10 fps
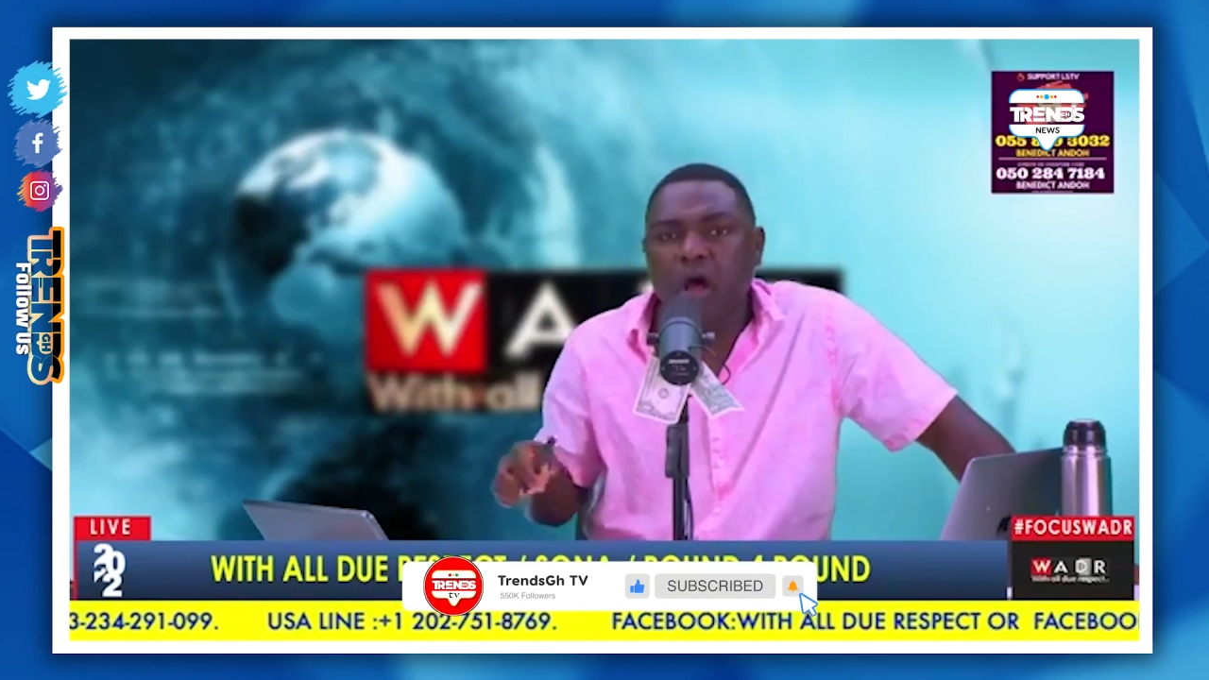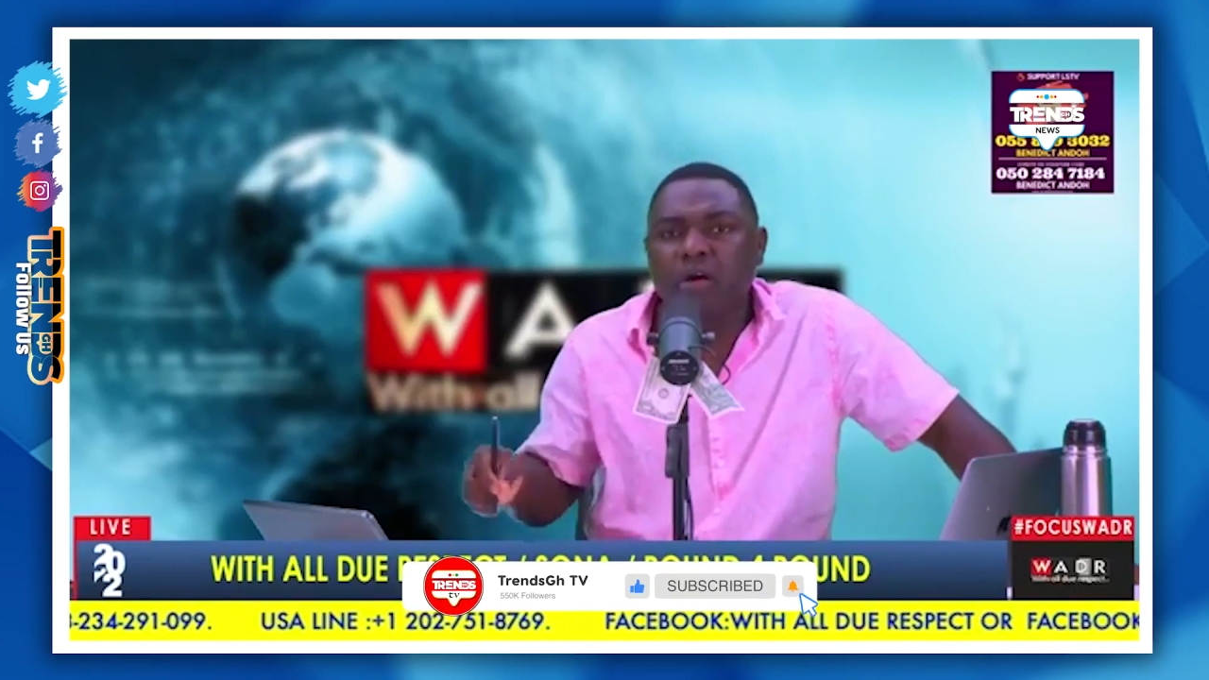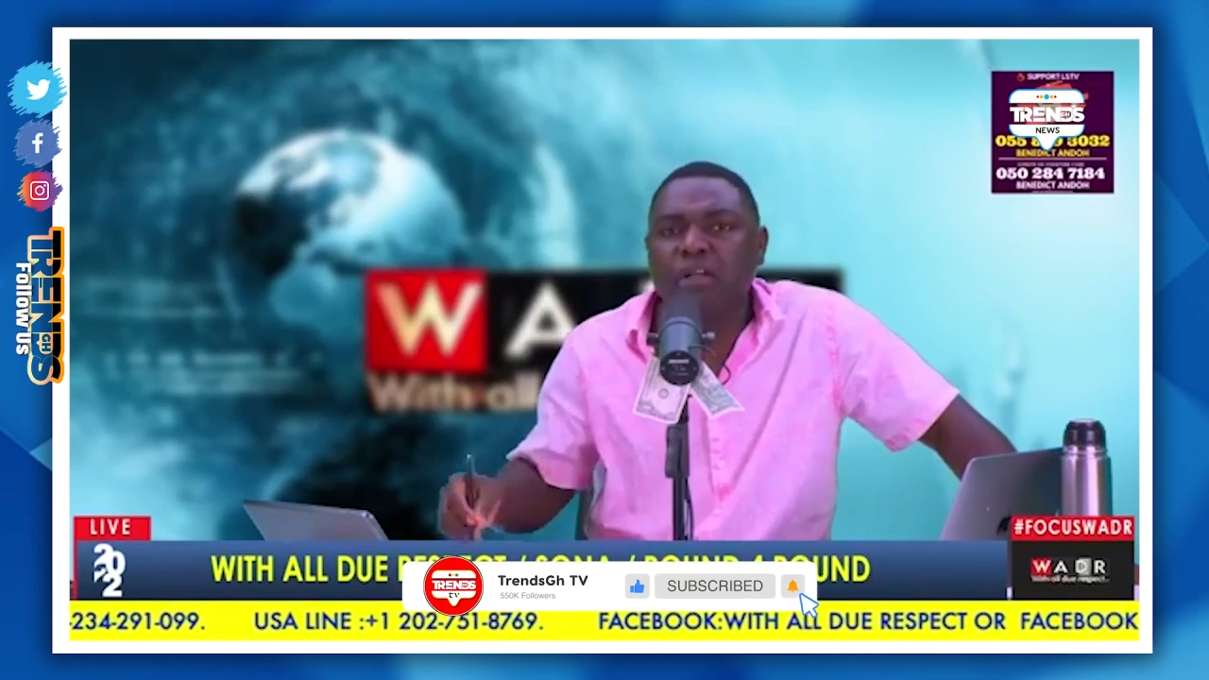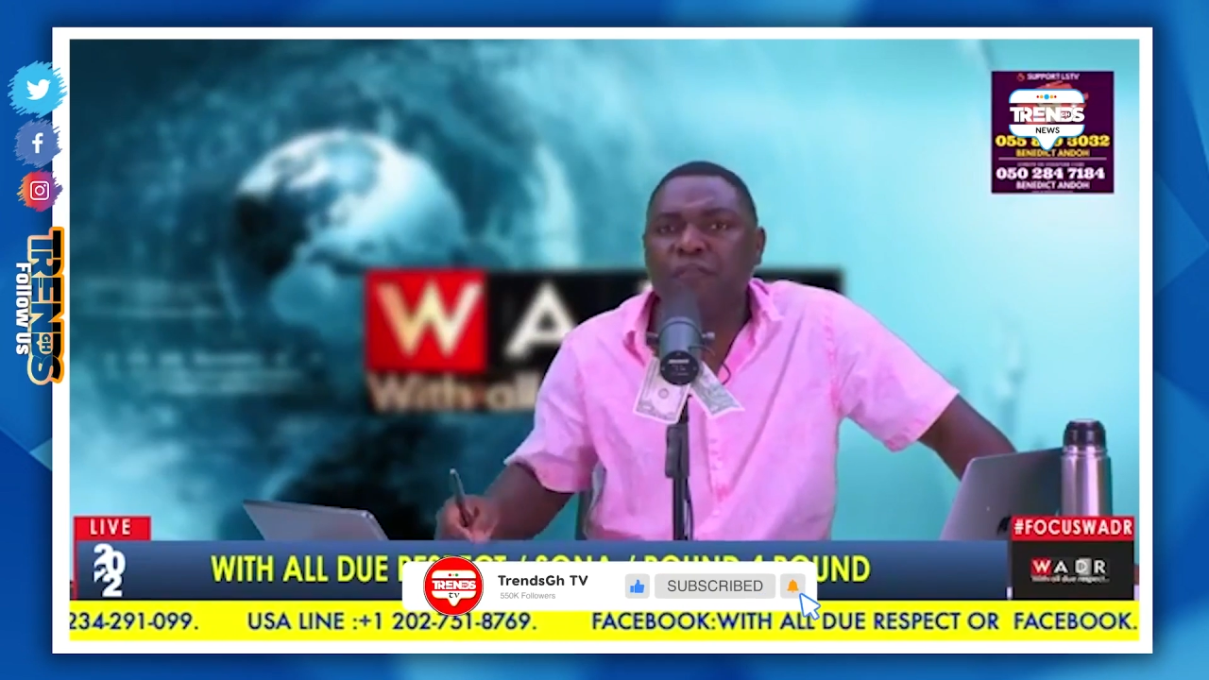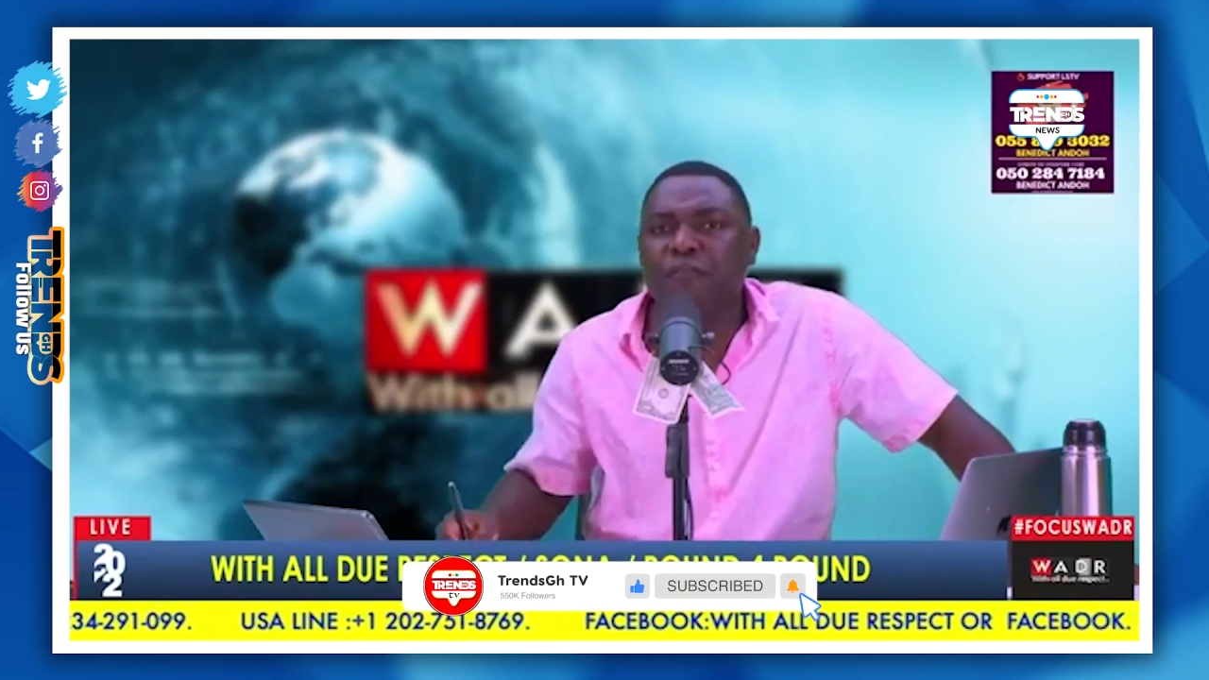
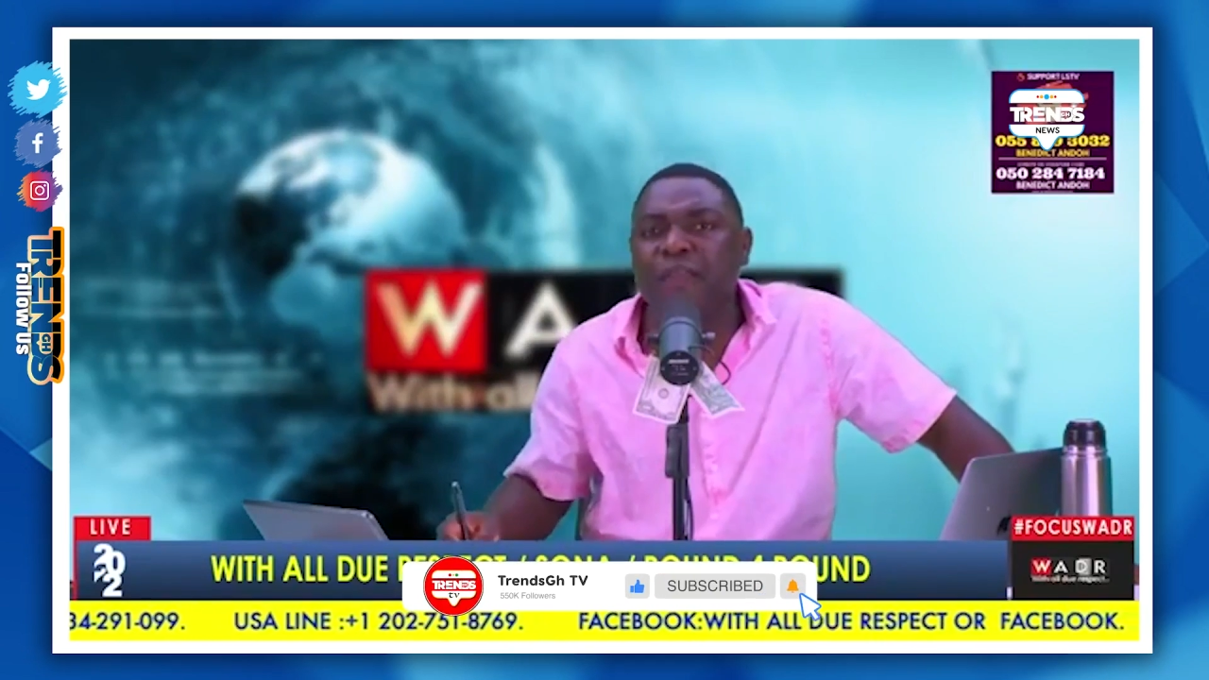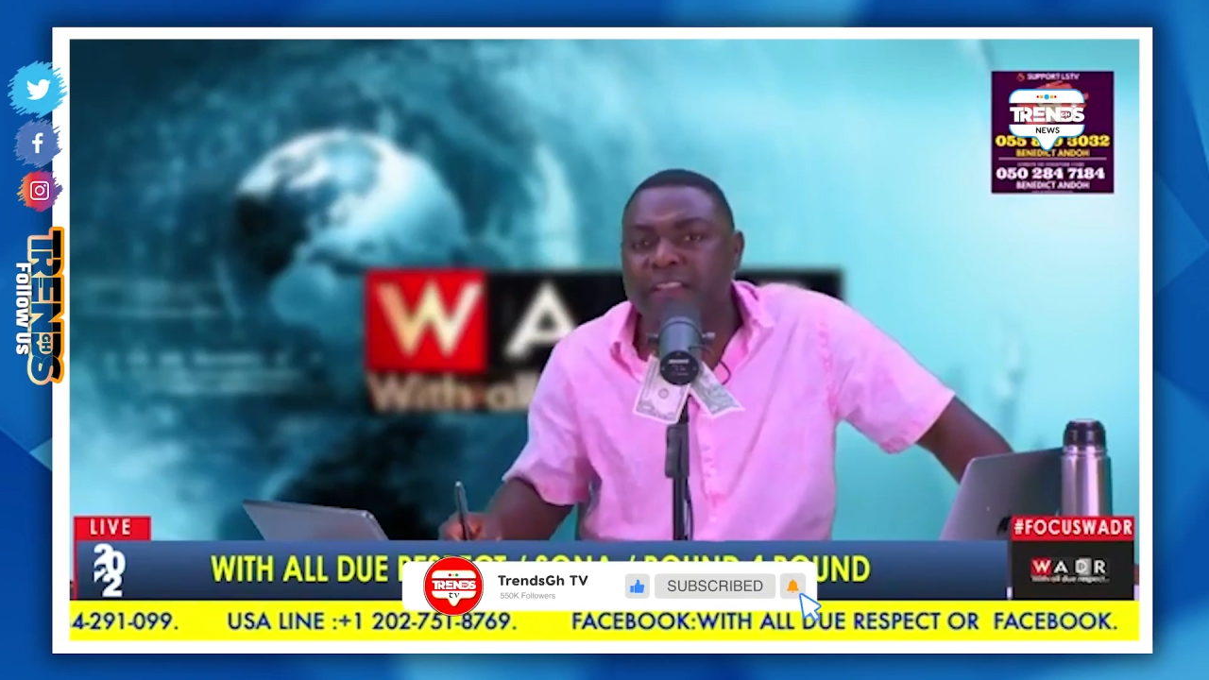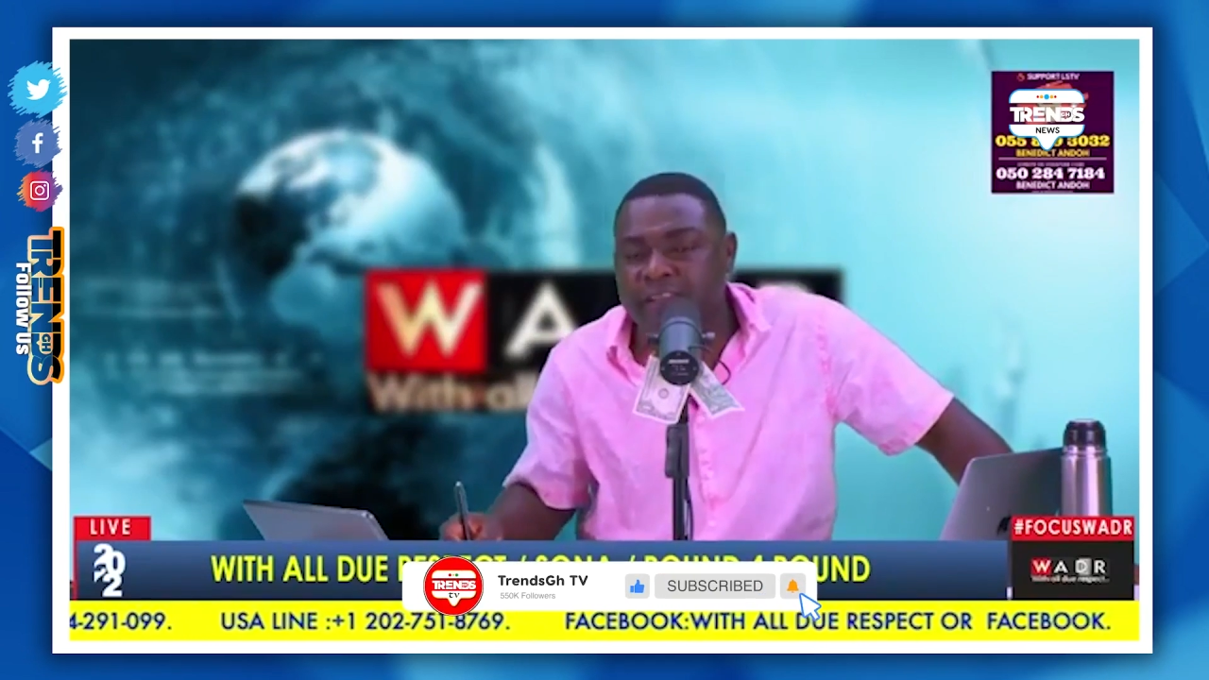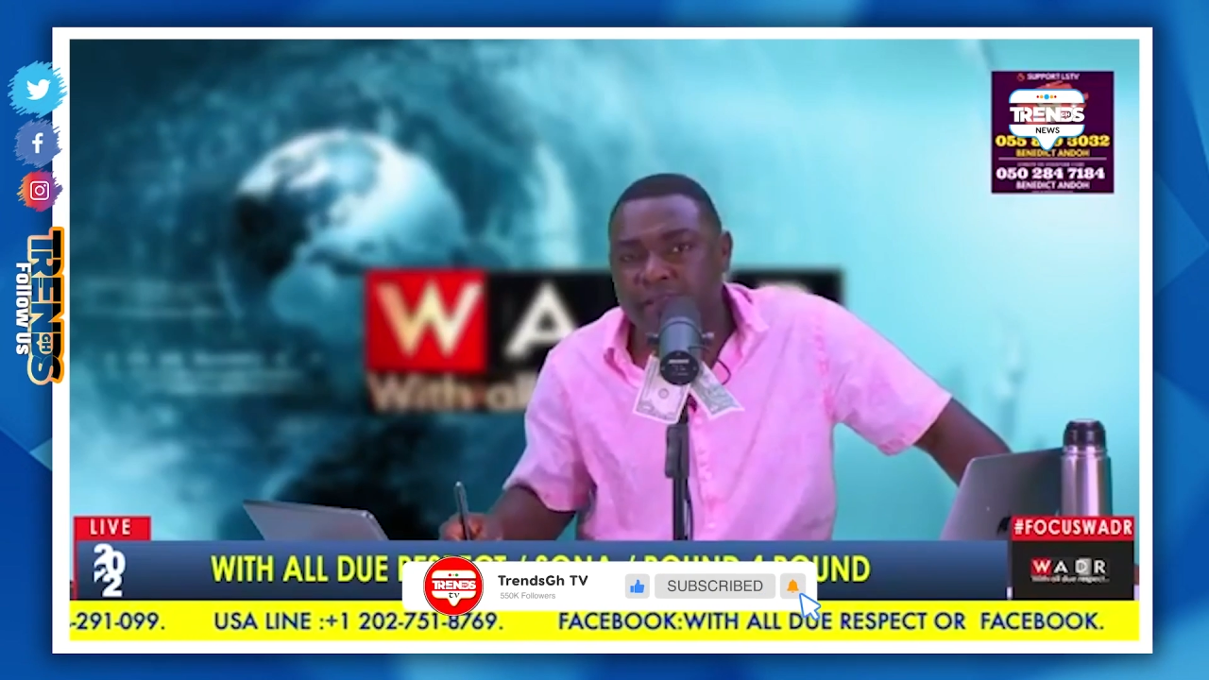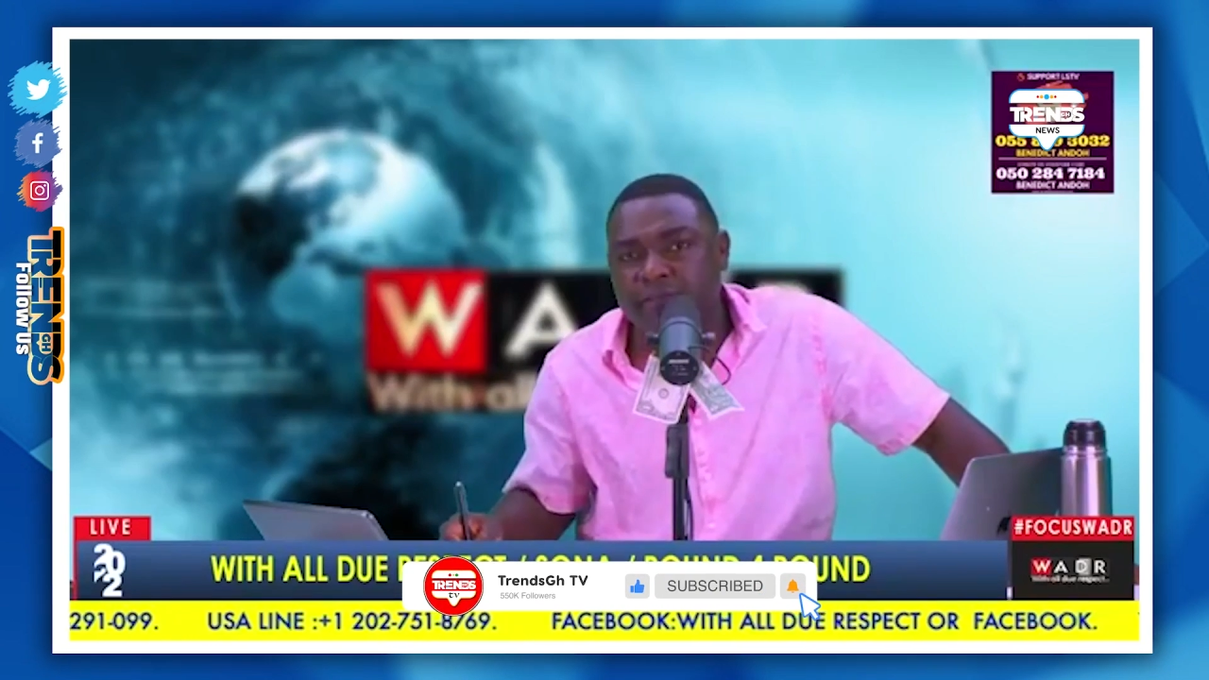On the
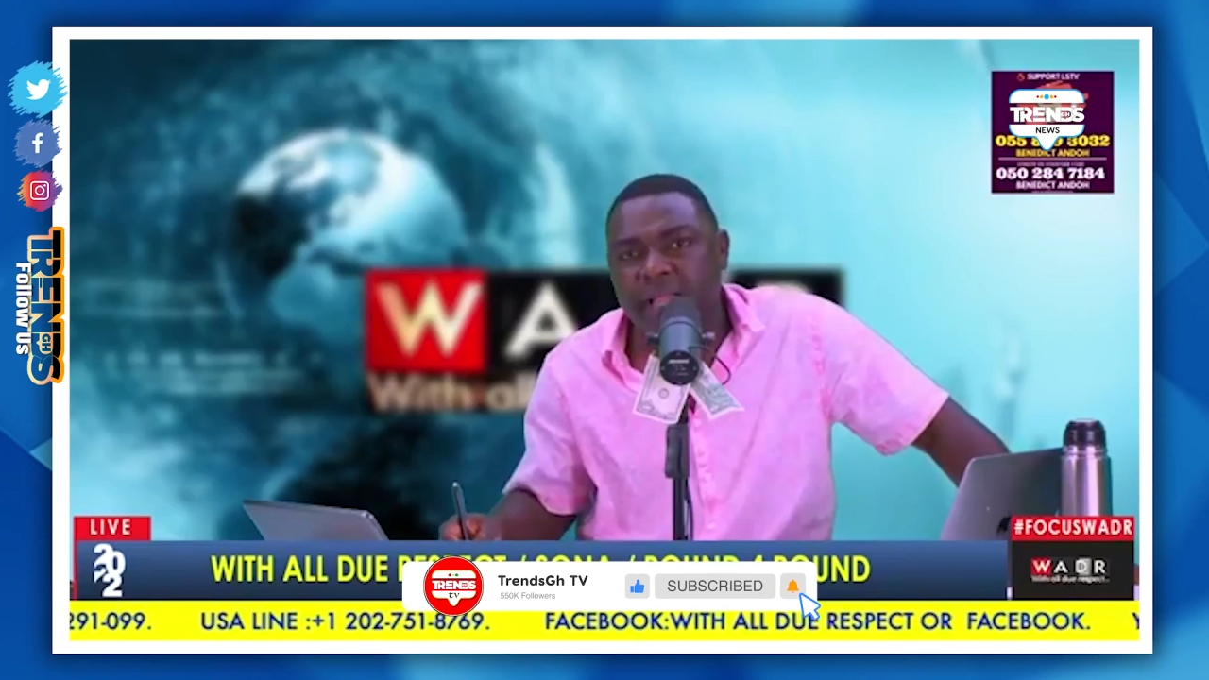5th,